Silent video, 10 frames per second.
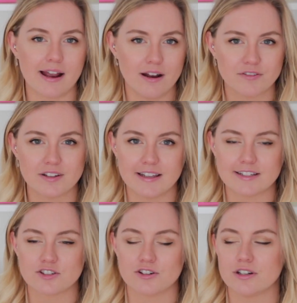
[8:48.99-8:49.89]
I love the
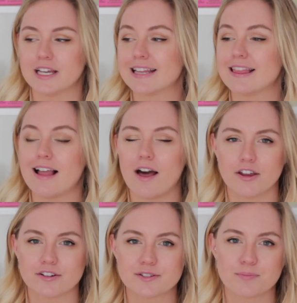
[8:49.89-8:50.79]
texture. It
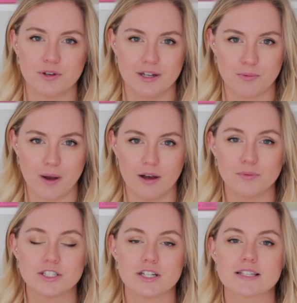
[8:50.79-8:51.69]
lathers pretty
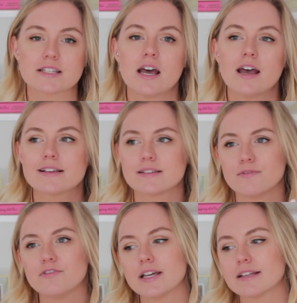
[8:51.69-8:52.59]
well, which is
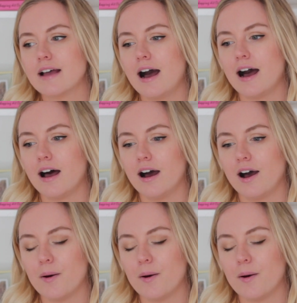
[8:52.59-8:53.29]
something that